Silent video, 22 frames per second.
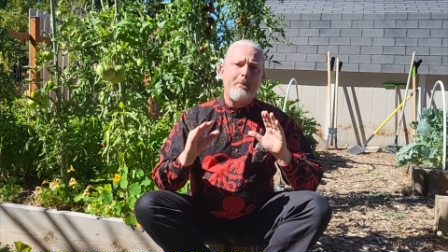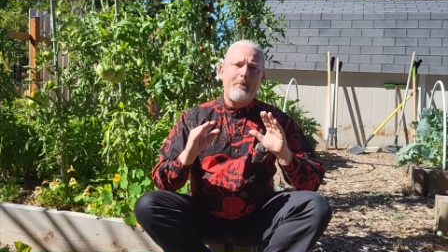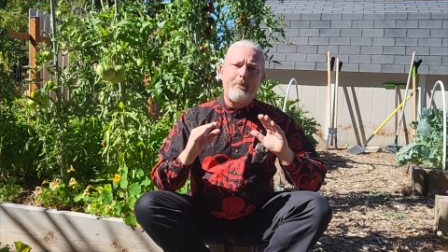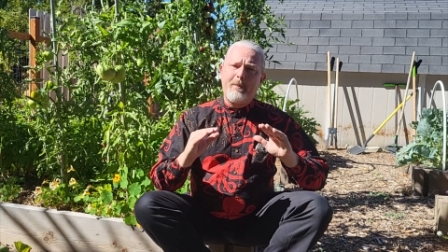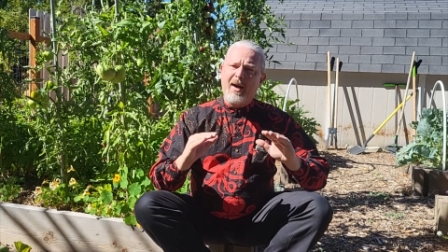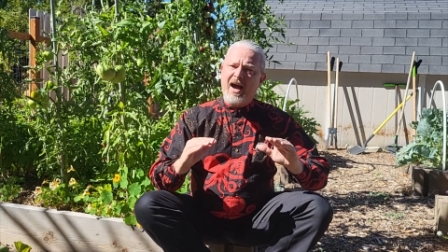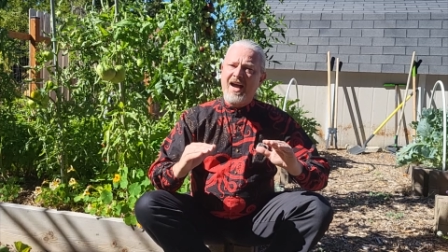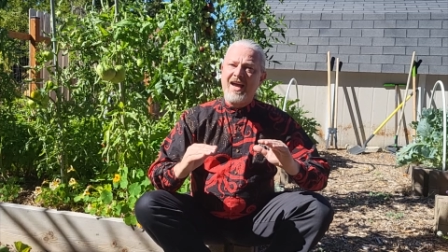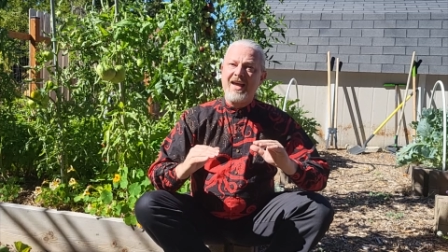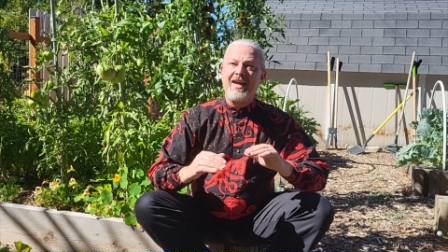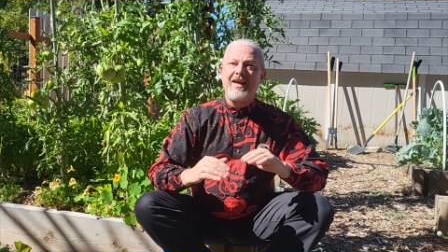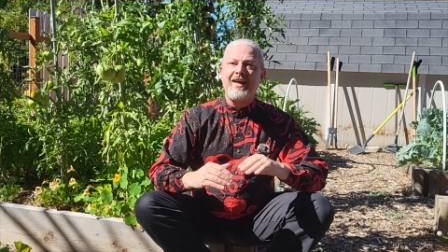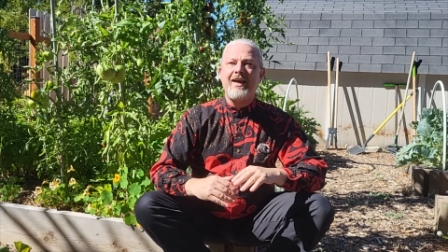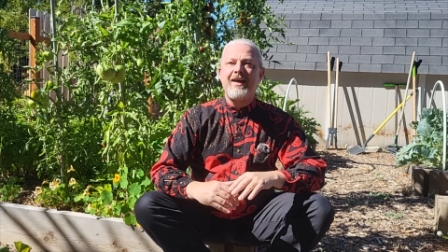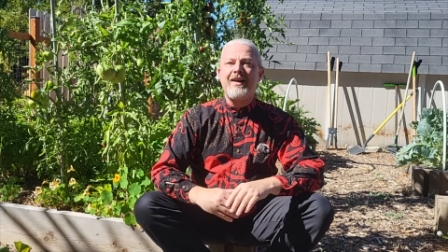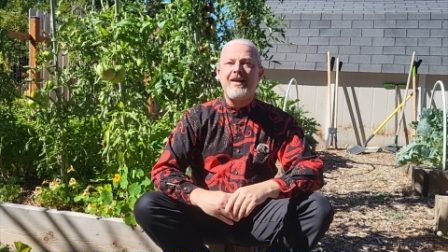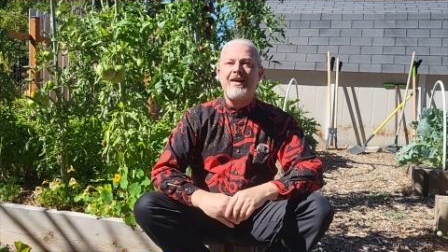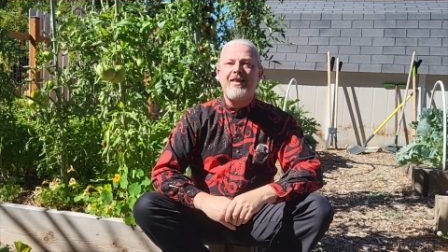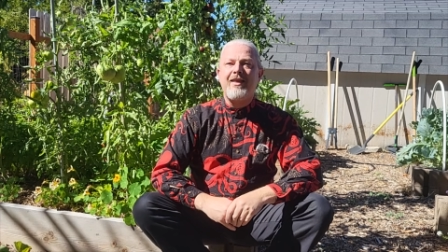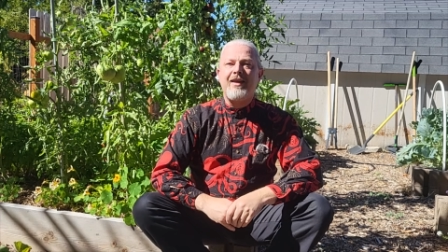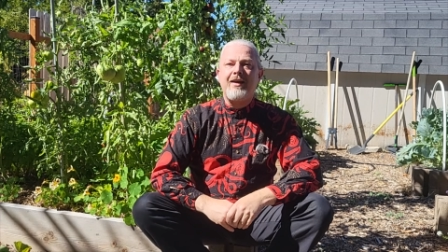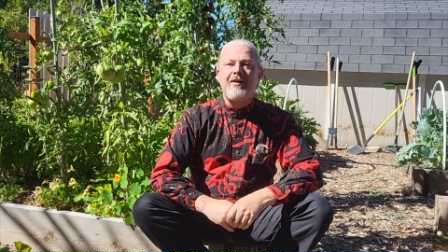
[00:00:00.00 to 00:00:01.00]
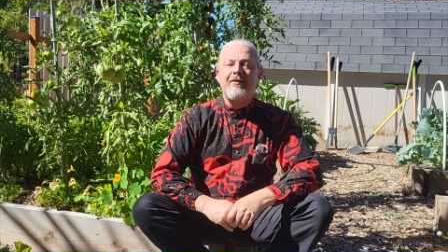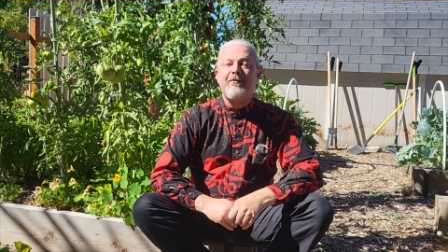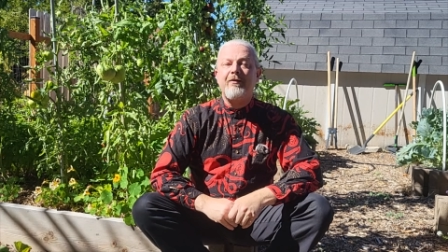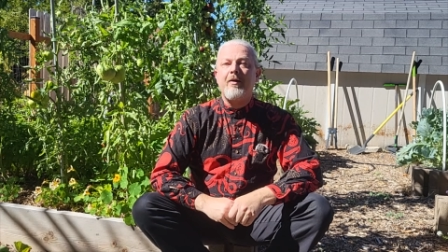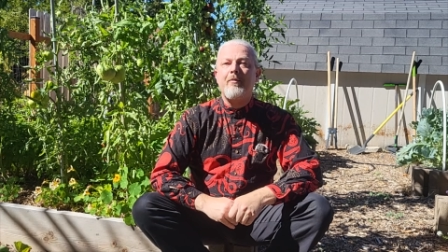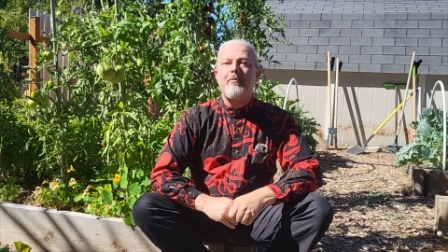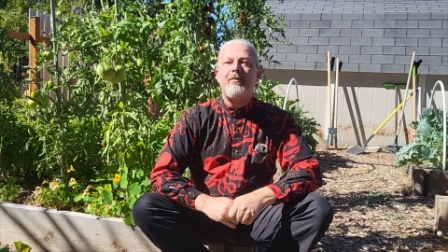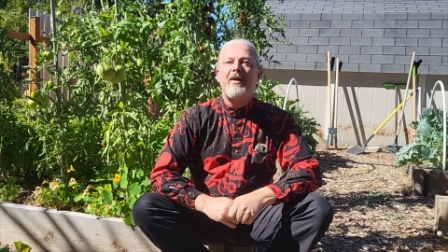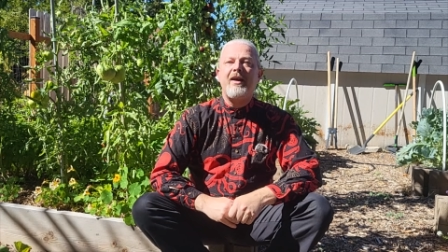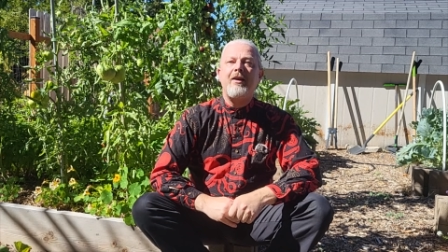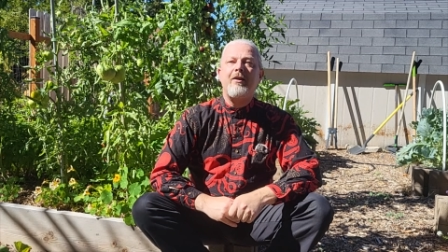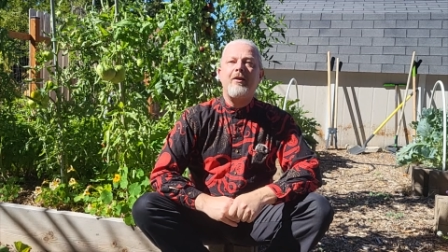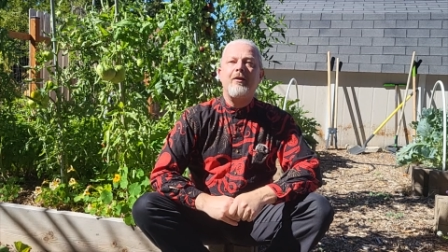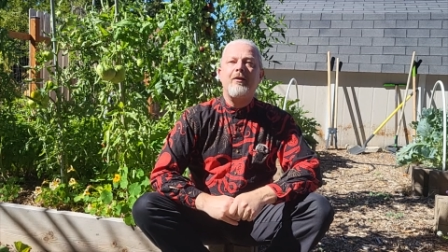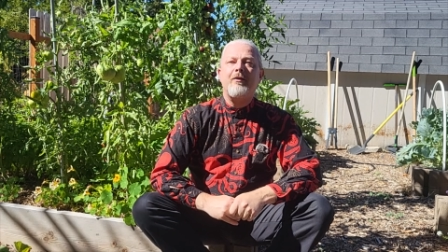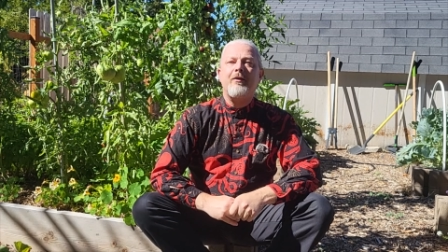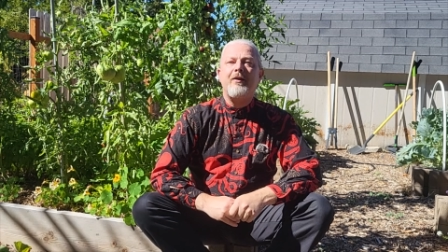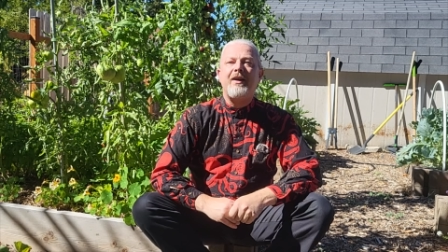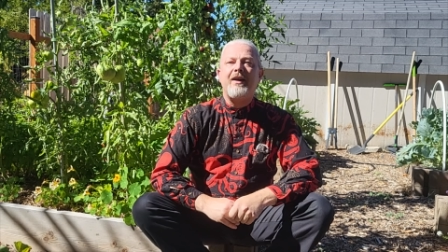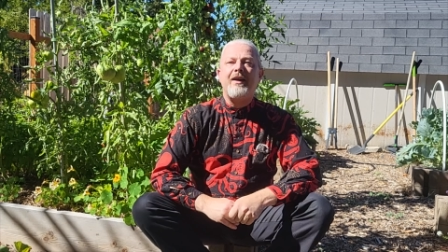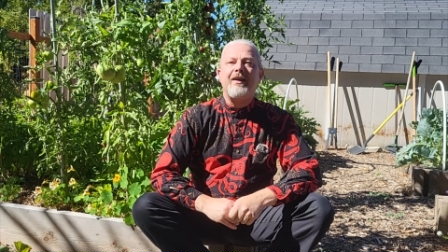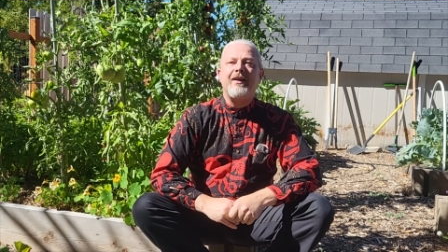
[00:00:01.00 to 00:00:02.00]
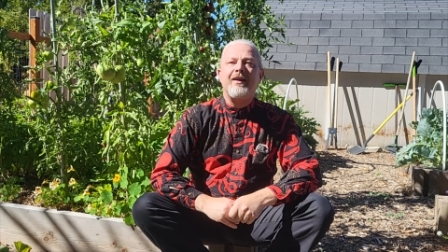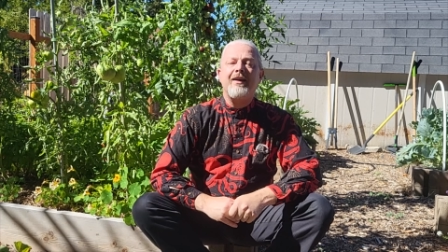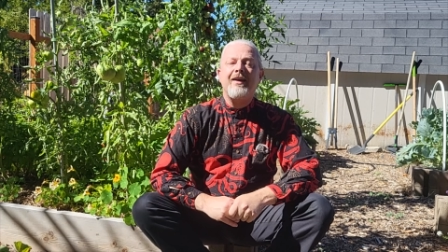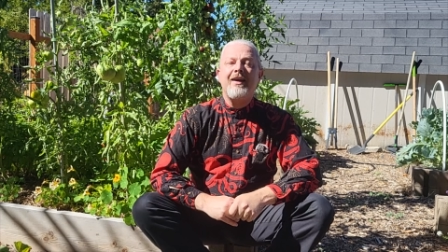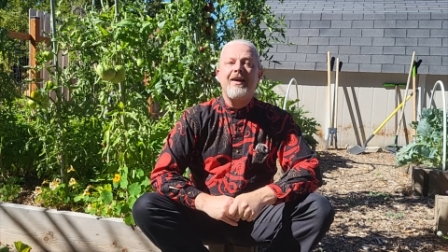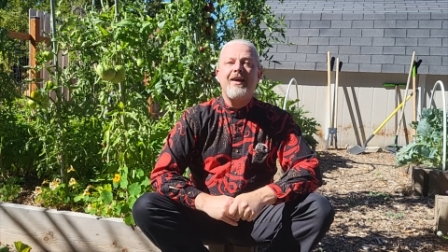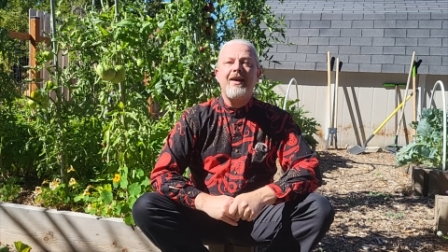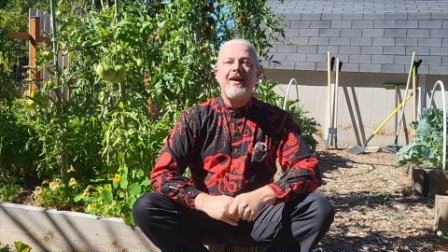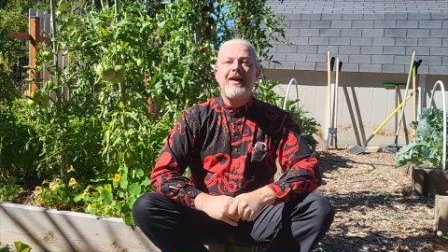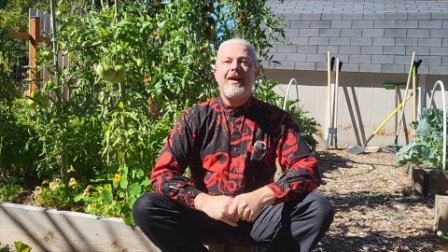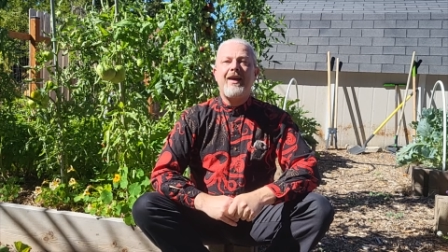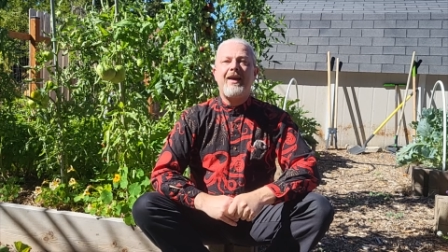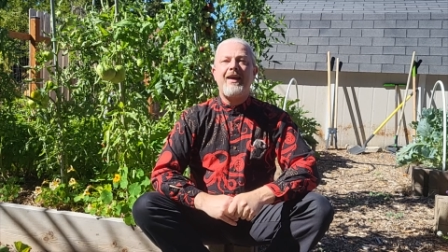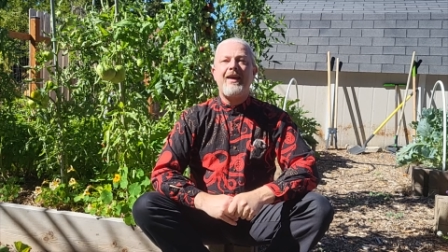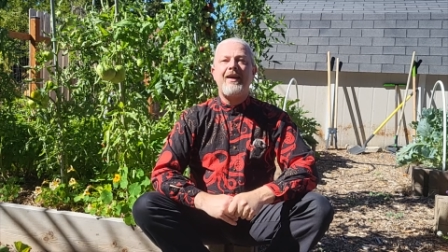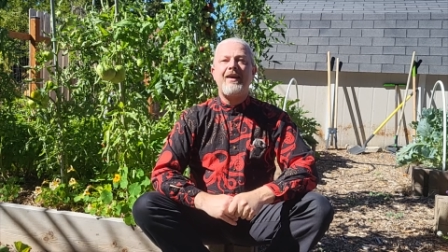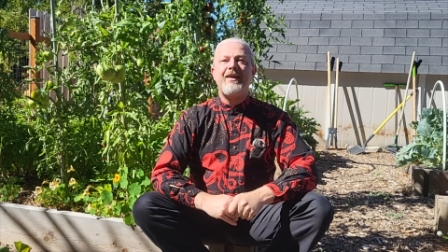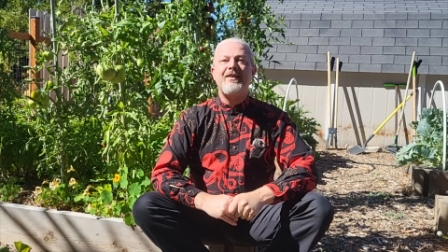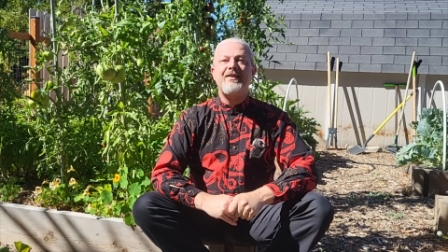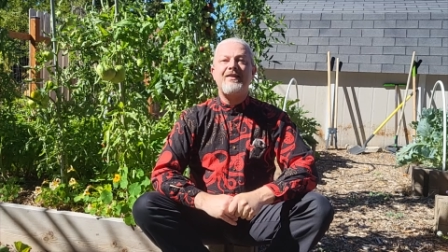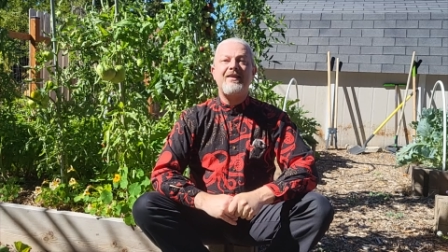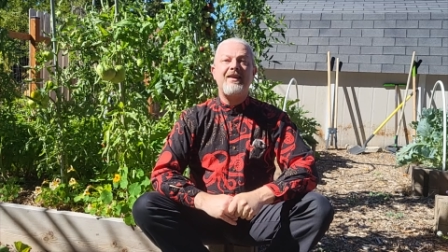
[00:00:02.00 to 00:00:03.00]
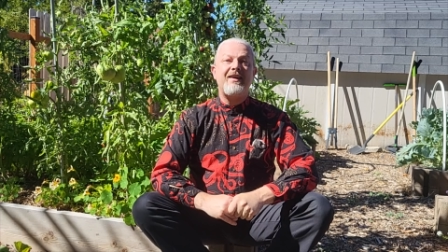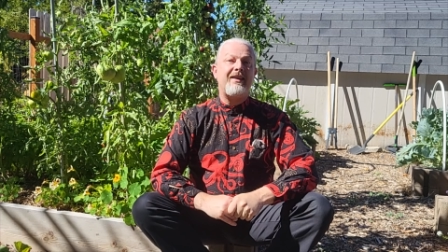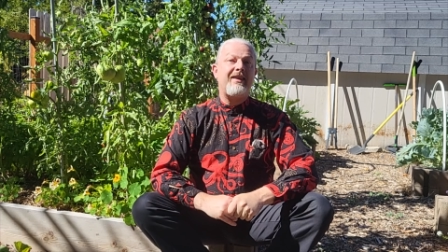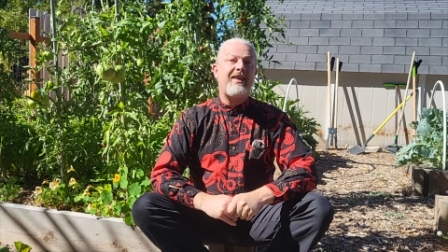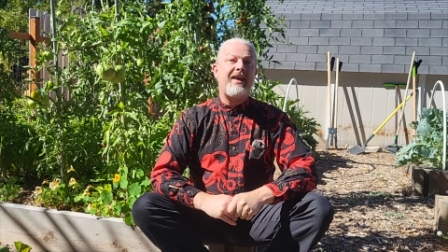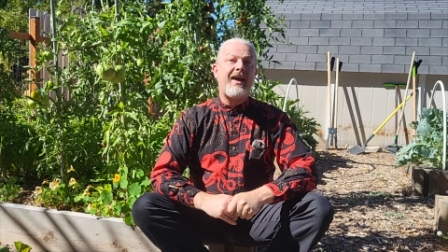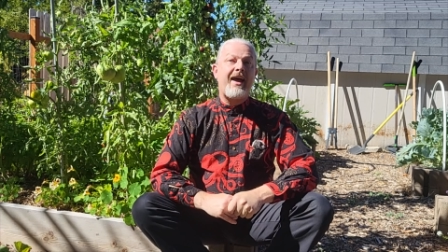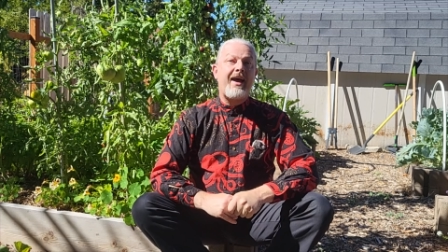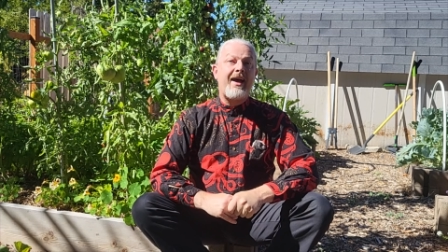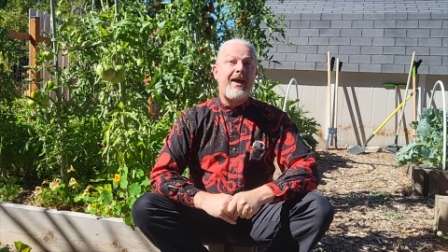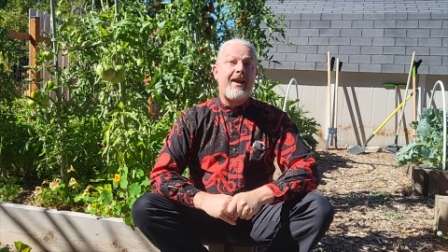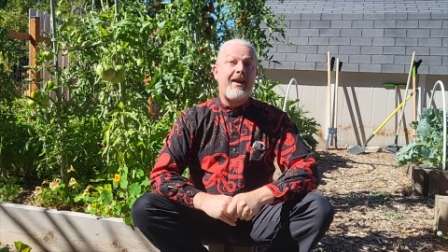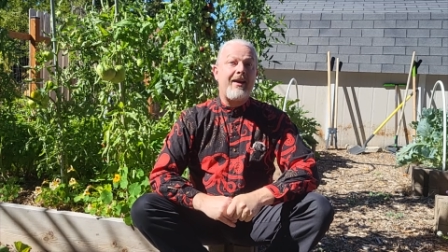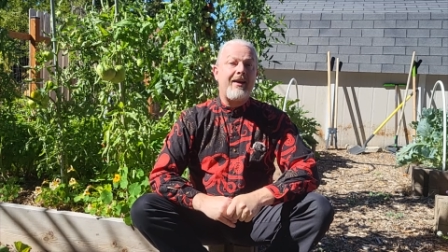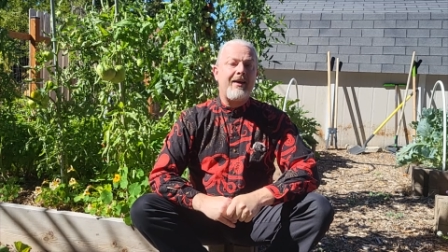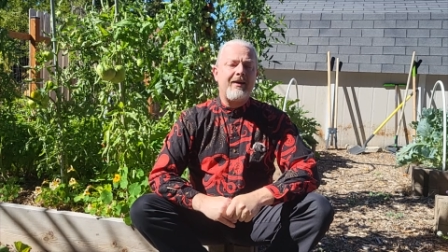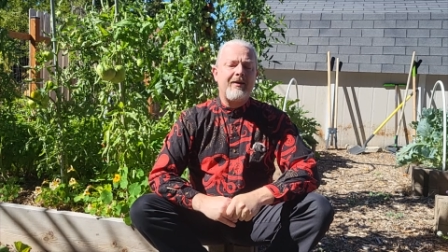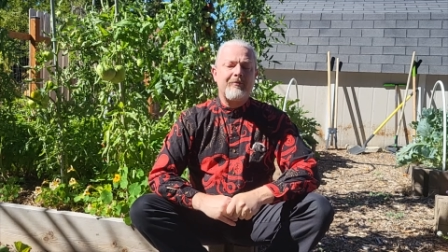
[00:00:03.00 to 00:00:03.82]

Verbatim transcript: buying anything from Baker Creek is that then,